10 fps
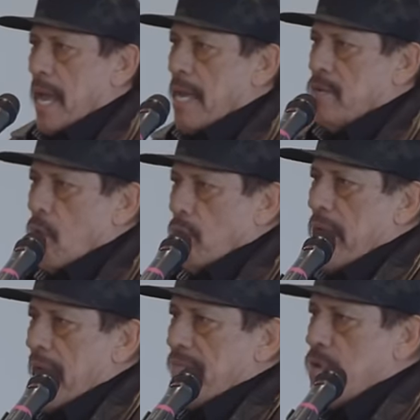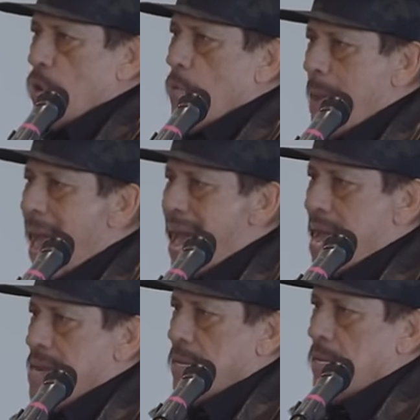and don't have no
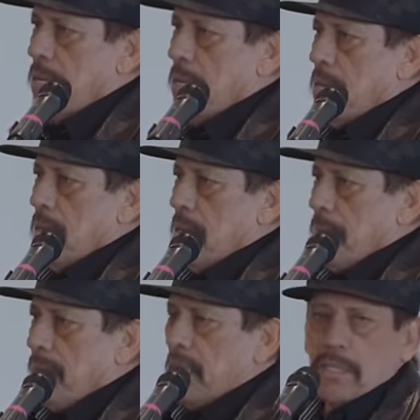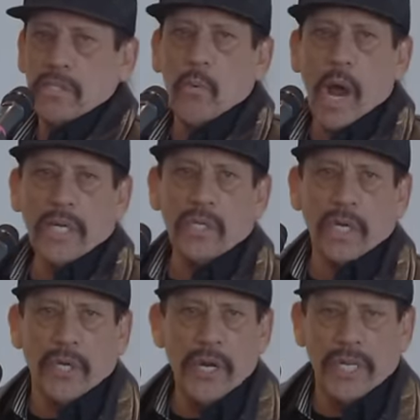mad. Because you watch
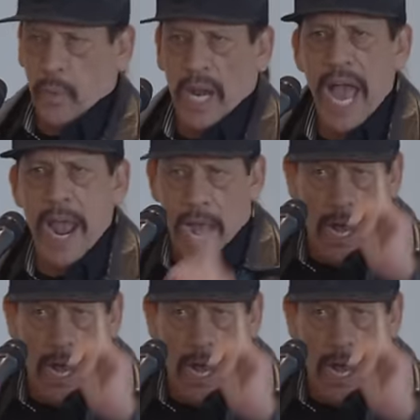attorneys, well, I